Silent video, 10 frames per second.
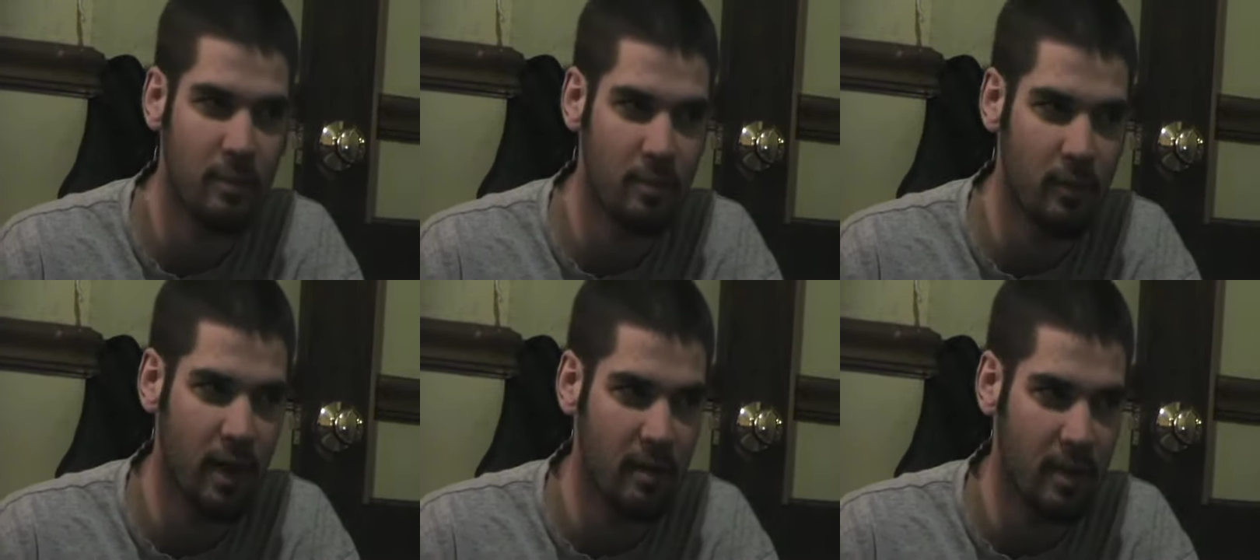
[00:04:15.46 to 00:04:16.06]

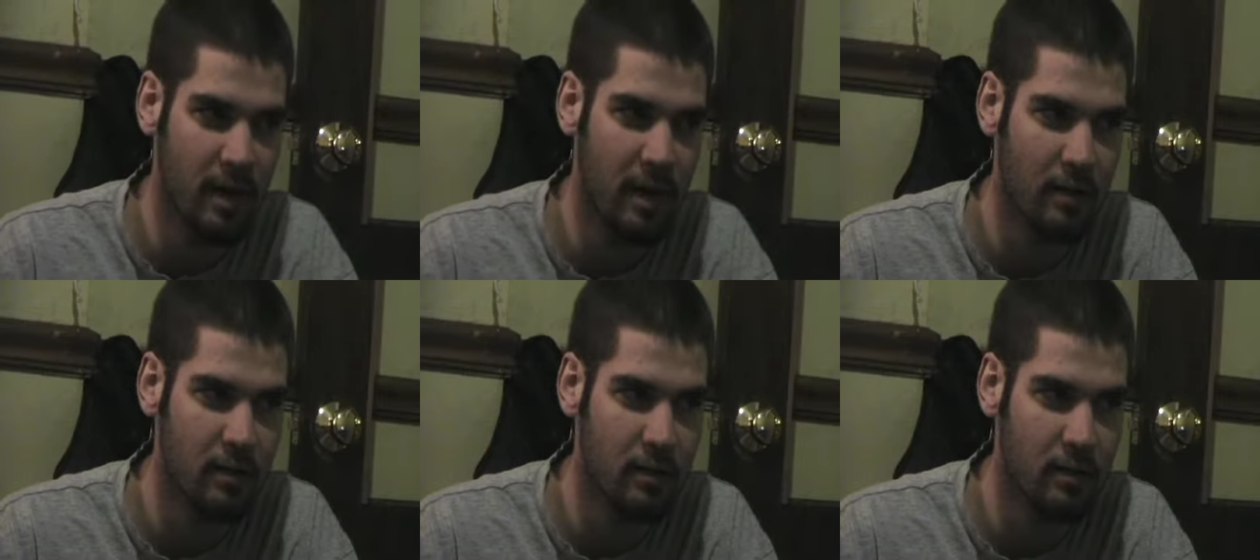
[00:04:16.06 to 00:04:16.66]
provide a better
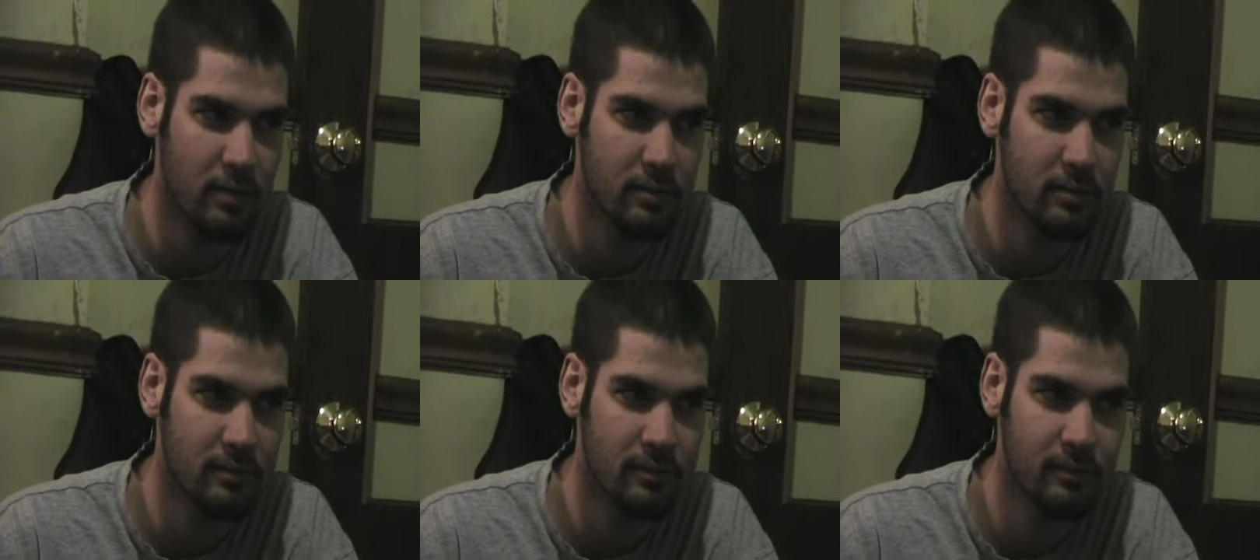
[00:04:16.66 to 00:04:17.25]
outlook
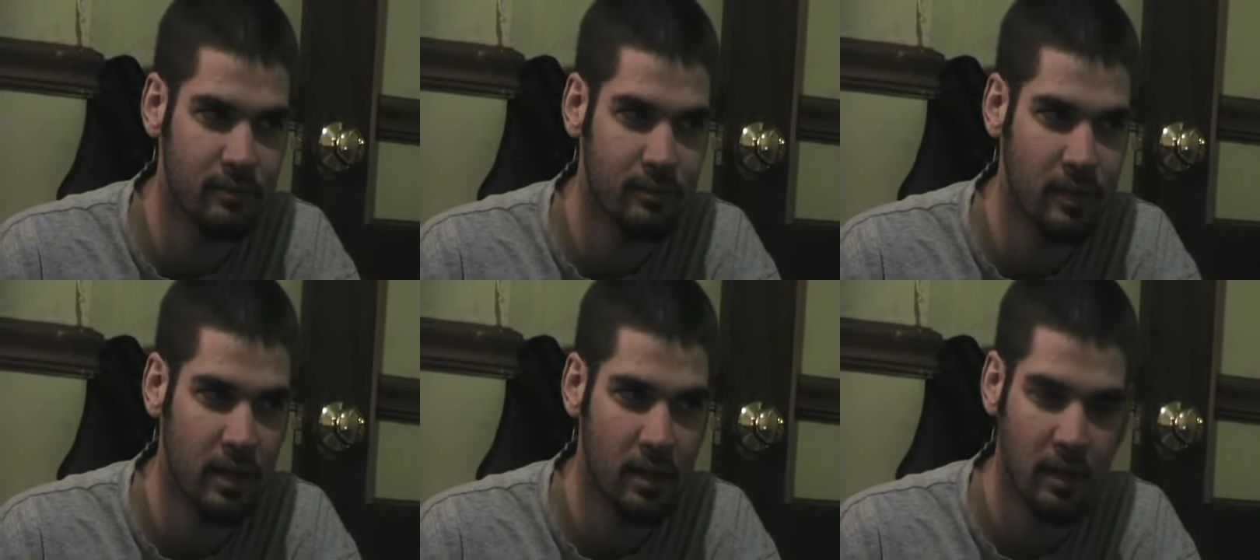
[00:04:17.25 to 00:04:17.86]

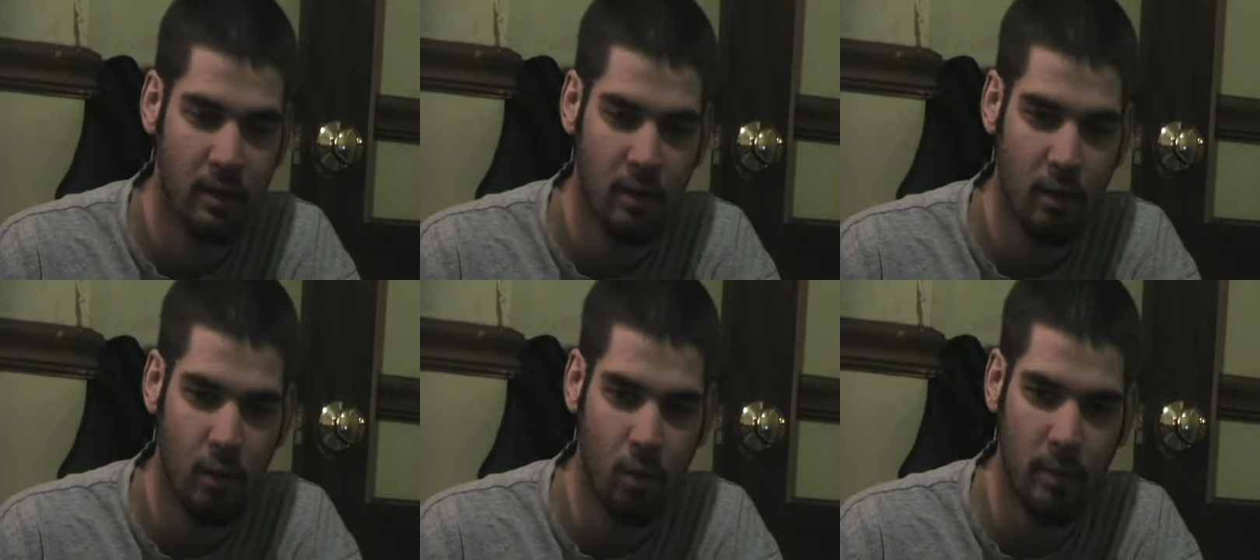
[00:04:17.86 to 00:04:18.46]

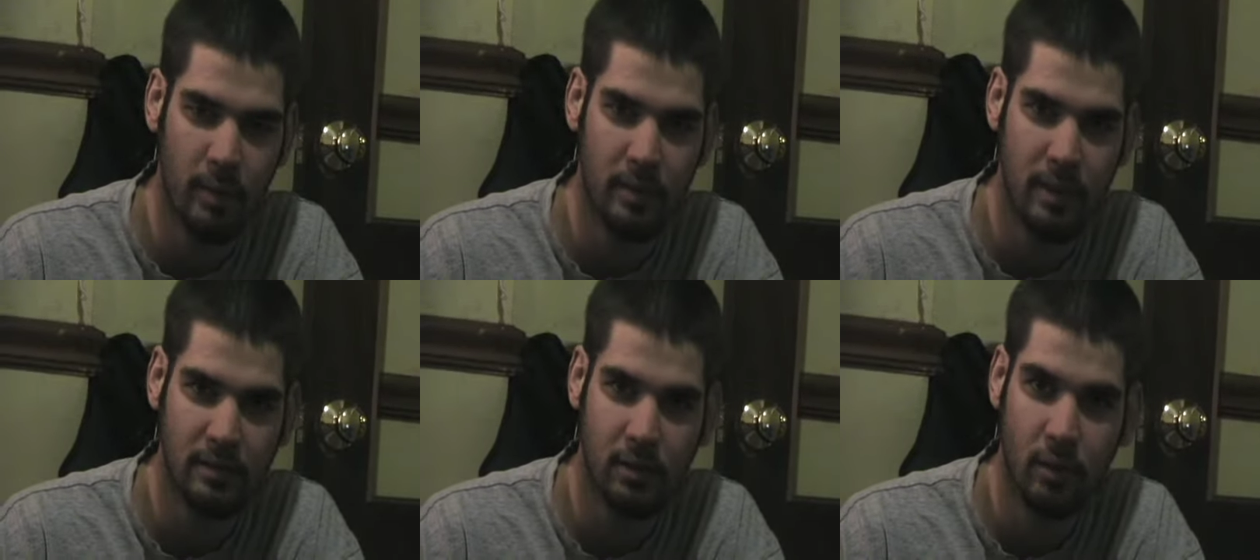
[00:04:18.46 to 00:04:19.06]
on women
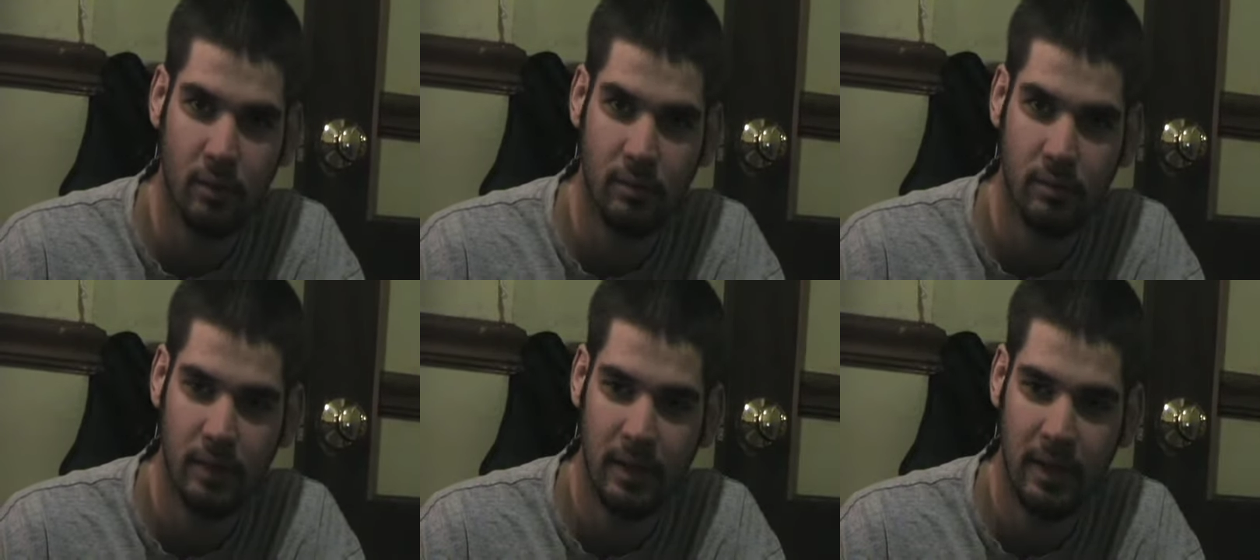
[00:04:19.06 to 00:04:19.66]
as a whole,
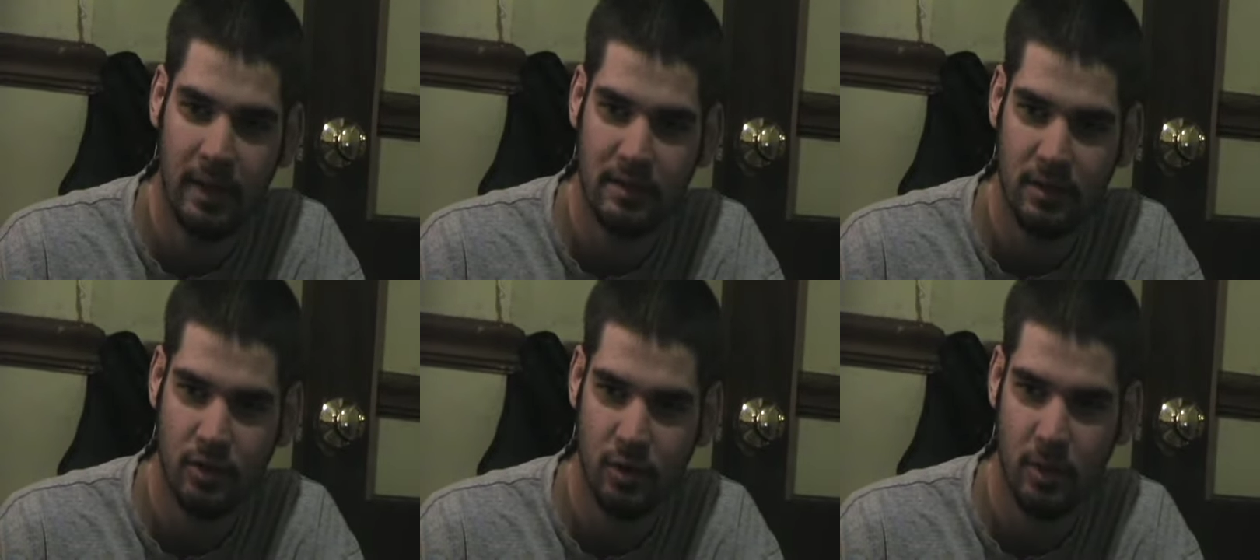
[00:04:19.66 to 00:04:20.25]
and as the
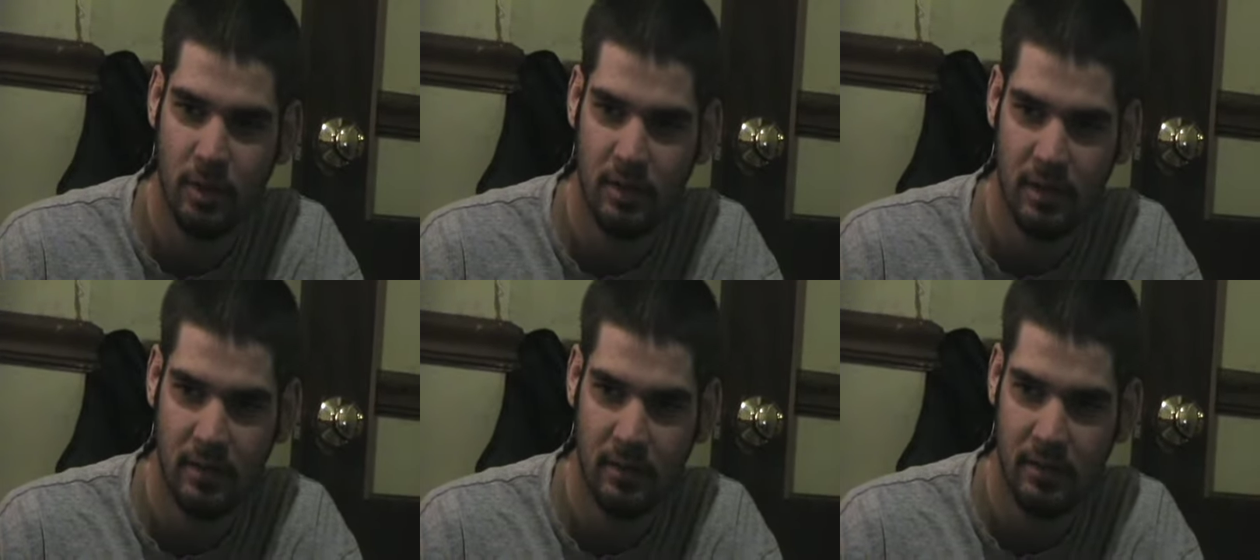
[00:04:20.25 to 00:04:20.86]
contributors
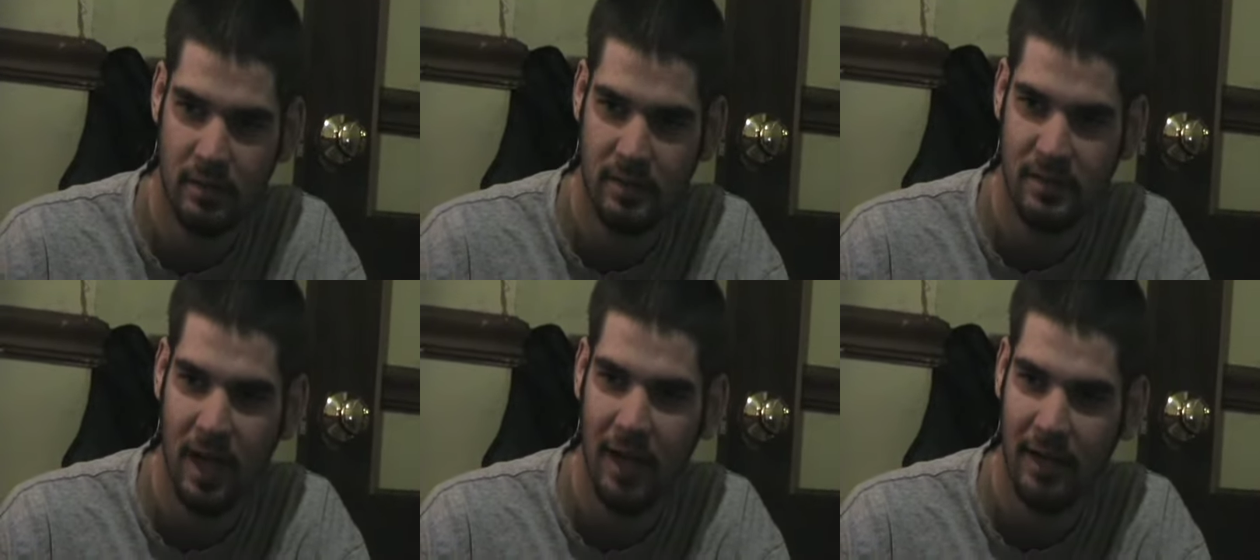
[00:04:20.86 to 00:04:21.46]
in
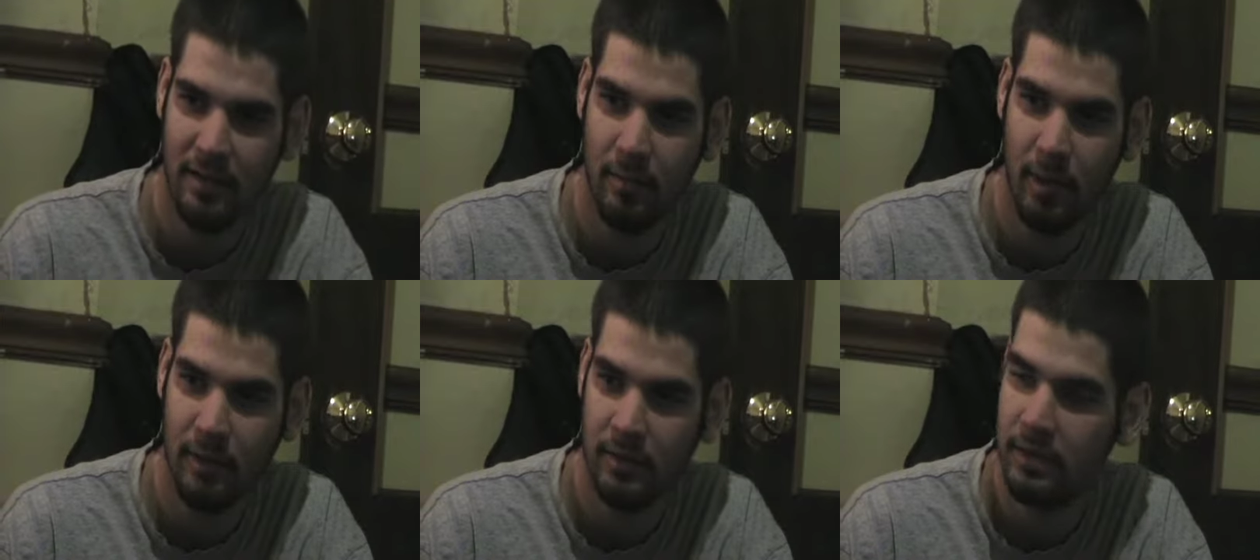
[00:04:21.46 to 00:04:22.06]
society, and the
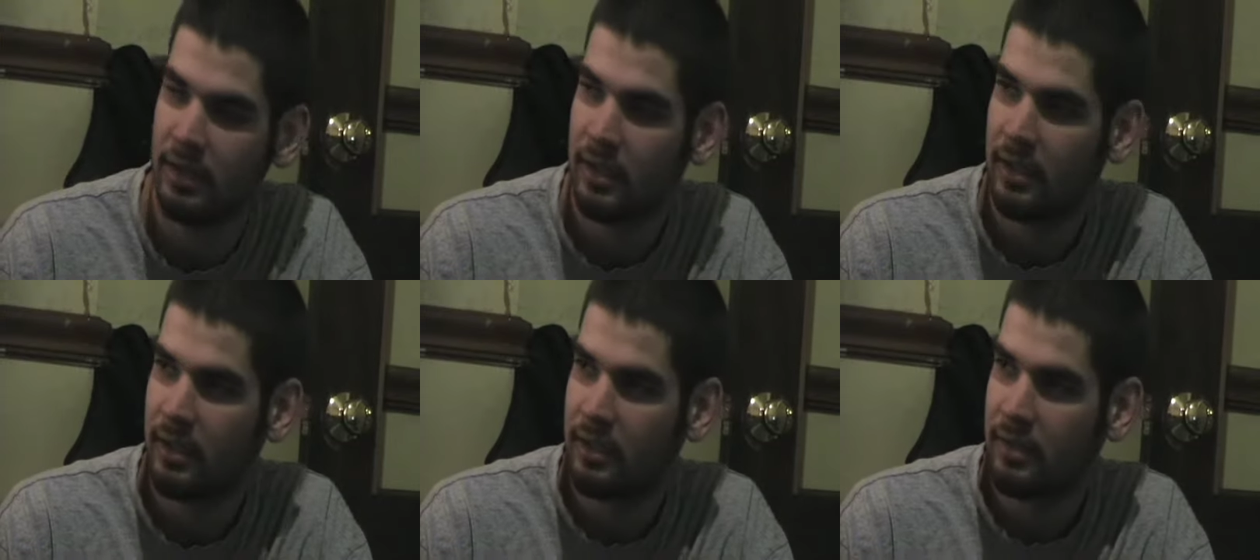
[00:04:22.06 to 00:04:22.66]
mother,
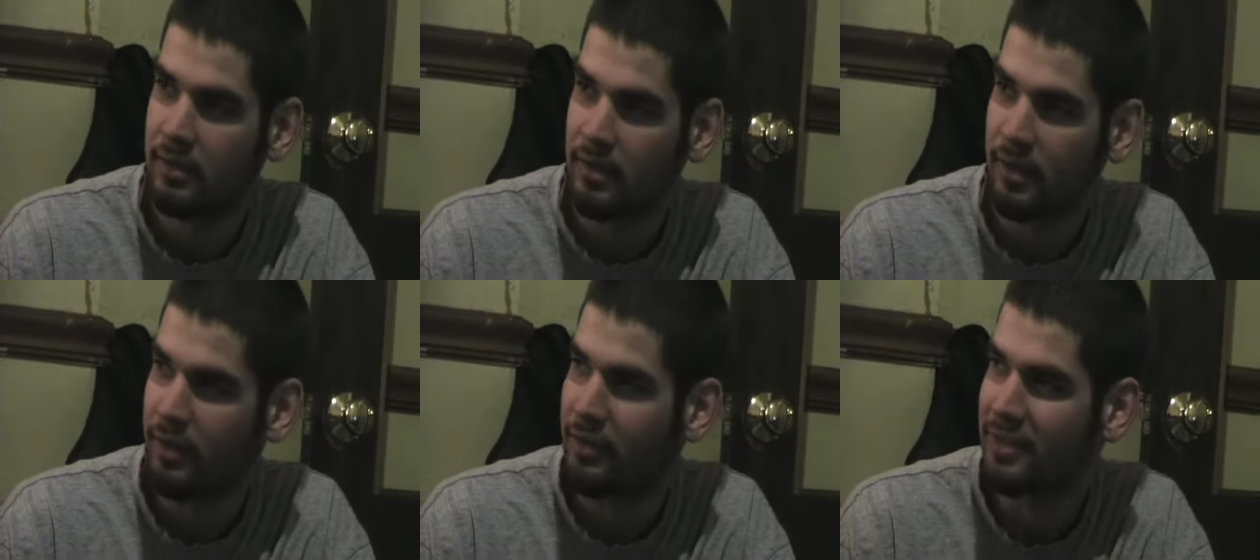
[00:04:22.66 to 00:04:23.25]
the
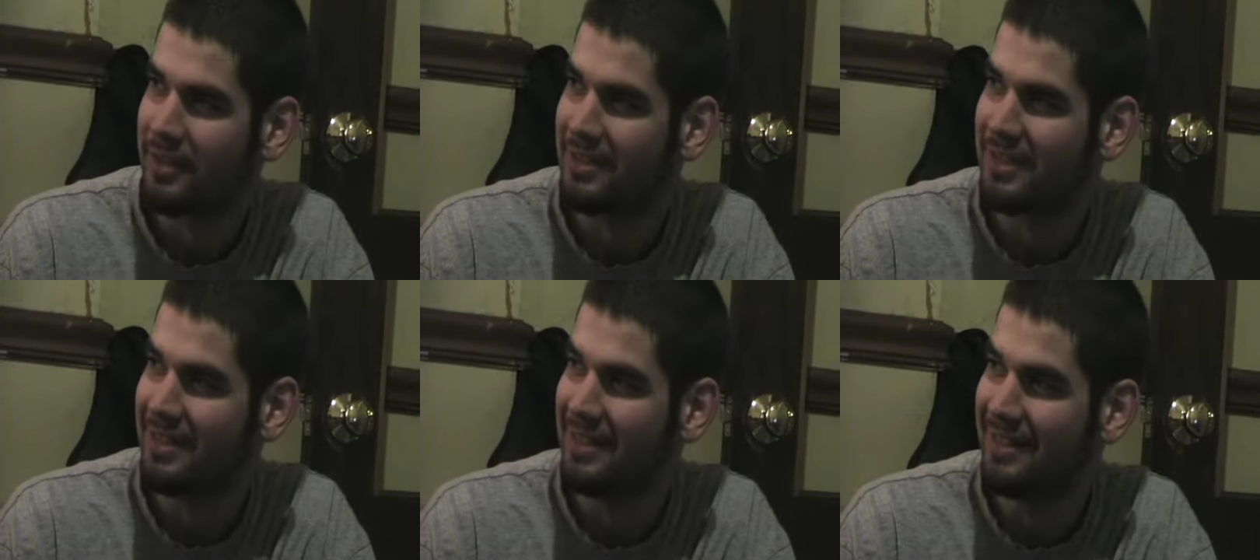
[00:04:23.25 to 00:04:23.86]
earth, and the
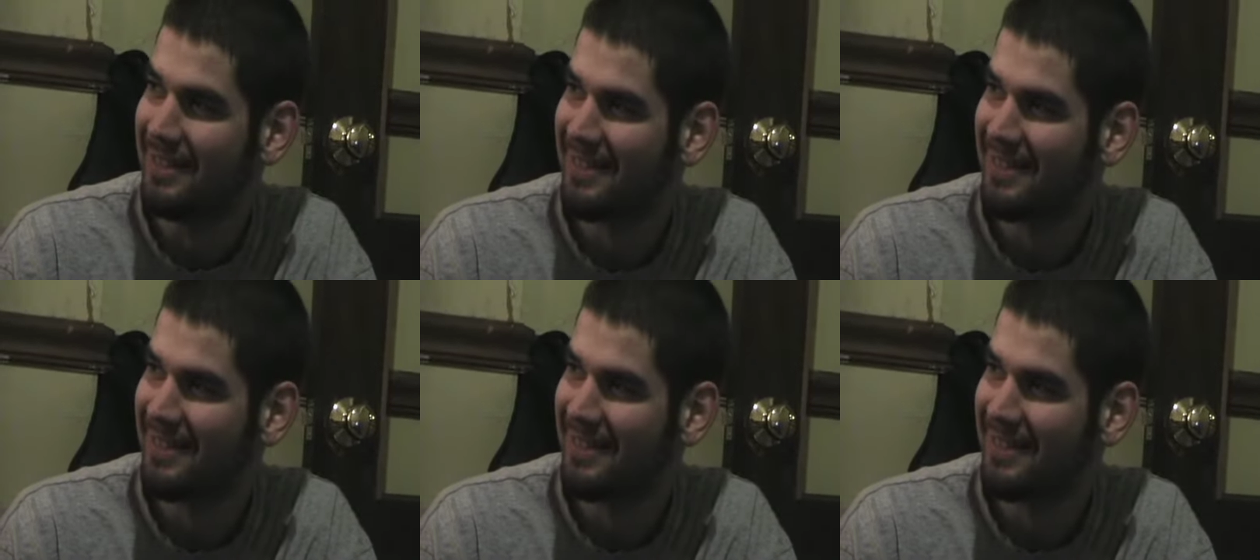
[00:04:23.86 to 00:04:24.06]
seed.